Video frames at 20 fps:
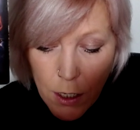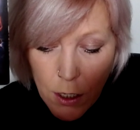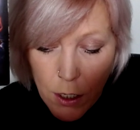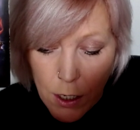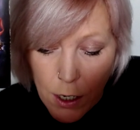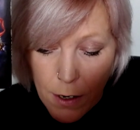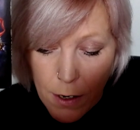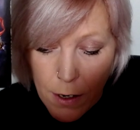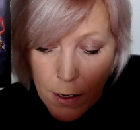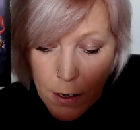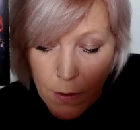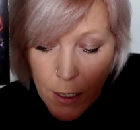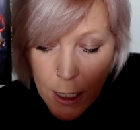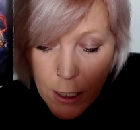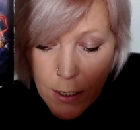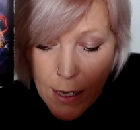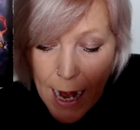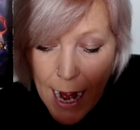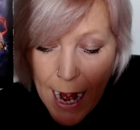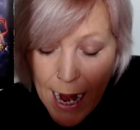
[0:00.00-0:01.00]
you know,
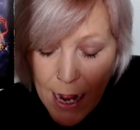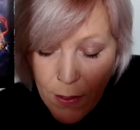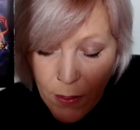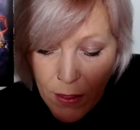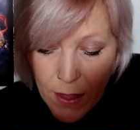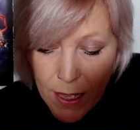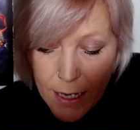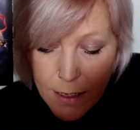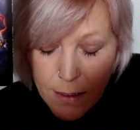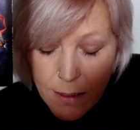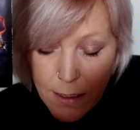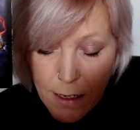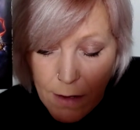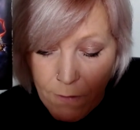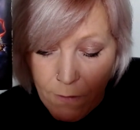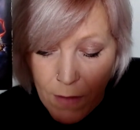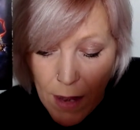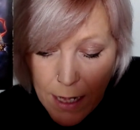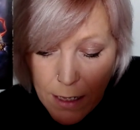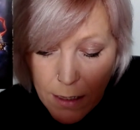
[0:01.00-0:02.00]
your ethics,
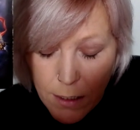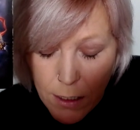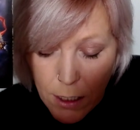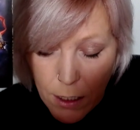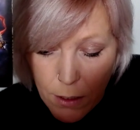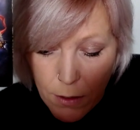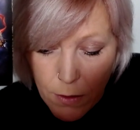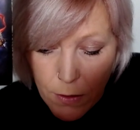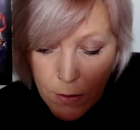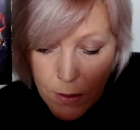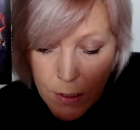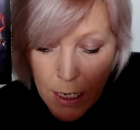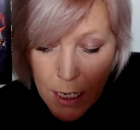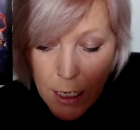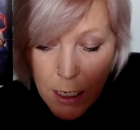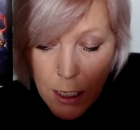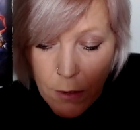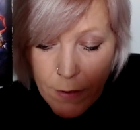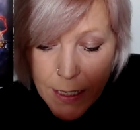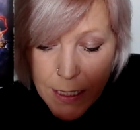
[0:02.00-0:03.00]
your values,
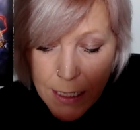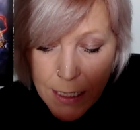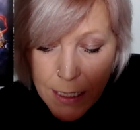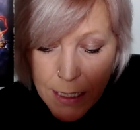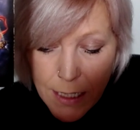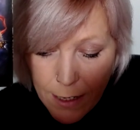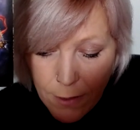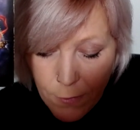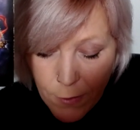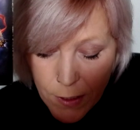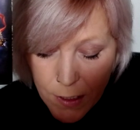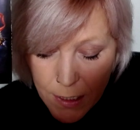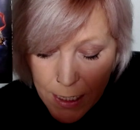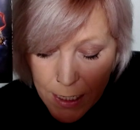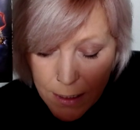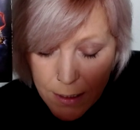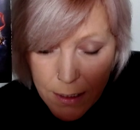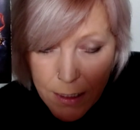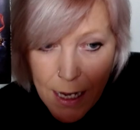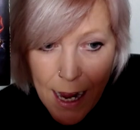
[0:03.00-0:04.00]
your
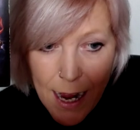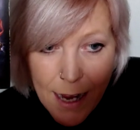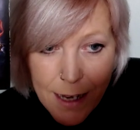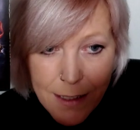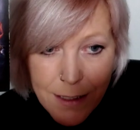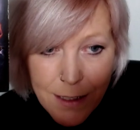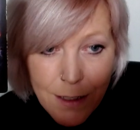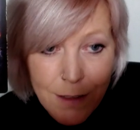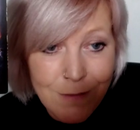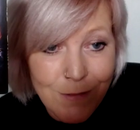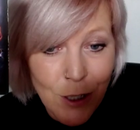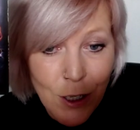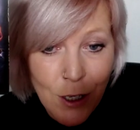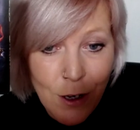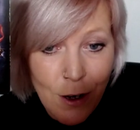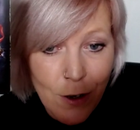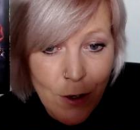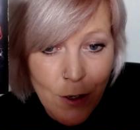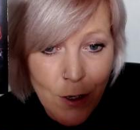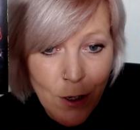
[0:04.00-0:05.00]
integrity intact,
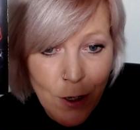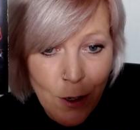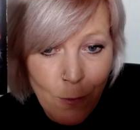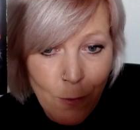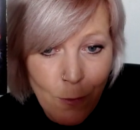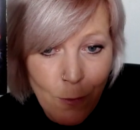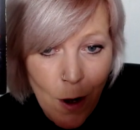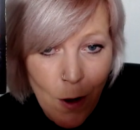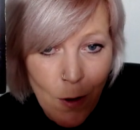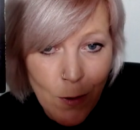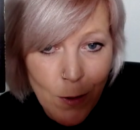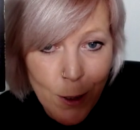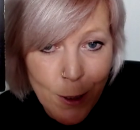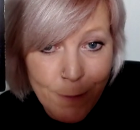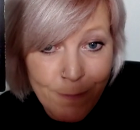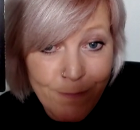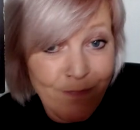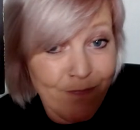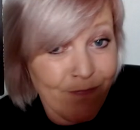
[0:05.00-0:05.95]
you're not going to go wrong.